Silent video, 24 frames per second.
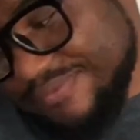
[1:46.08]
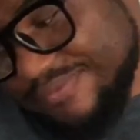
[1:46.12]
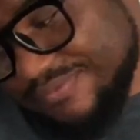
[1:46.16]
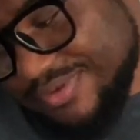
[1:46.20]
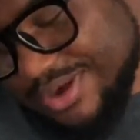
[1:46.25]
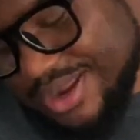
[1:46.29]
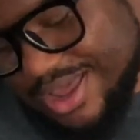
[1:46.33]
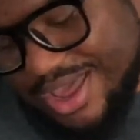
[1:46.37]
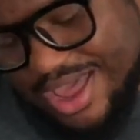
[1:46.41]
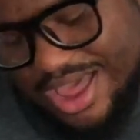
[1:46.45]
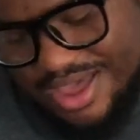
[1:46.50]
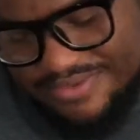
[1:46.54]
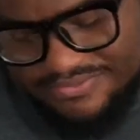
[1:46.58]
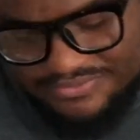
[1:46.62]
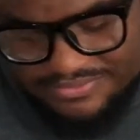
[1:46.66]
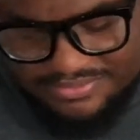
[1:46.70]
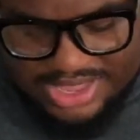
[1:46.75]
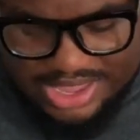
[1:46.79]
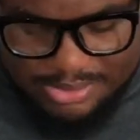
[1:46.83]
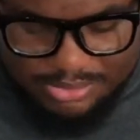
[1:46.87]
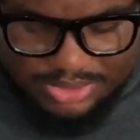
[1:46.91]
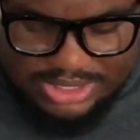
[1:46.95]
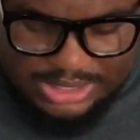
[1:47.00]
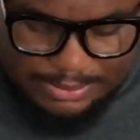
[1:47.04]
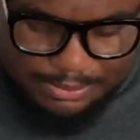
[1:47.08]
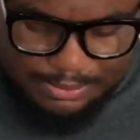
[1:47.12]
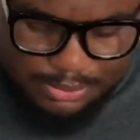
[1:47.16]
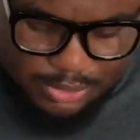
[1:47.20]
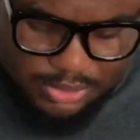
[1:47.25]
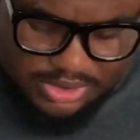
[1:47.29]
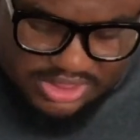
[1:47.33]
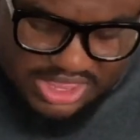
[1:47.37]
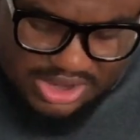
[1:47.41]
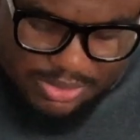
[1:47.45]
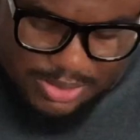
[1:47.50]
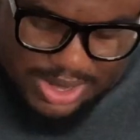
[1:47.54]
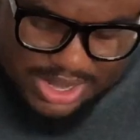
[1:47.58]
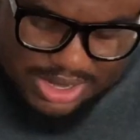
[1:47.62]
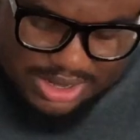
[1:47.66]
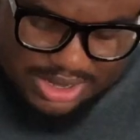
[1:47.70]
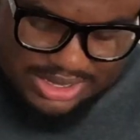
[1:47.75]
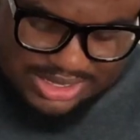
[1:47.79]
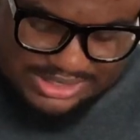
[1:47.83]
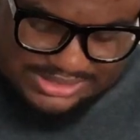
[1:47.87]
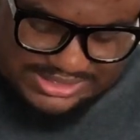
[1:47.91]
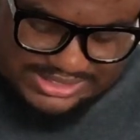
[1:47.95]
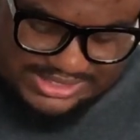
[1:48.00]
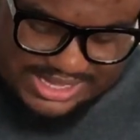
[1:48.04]
and half, and we're gonna pour that right on
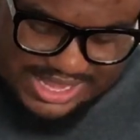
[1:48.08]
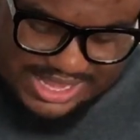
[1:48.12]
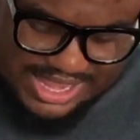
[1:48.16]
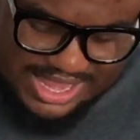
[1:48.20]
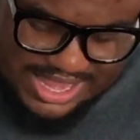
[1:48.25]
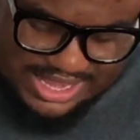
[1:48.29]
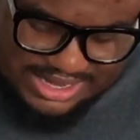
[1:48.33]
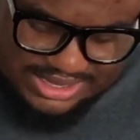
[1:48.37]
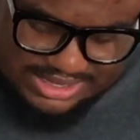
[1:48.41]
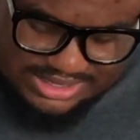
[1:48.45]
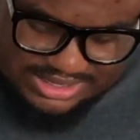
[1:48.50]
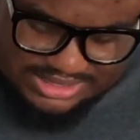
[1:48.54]
inside.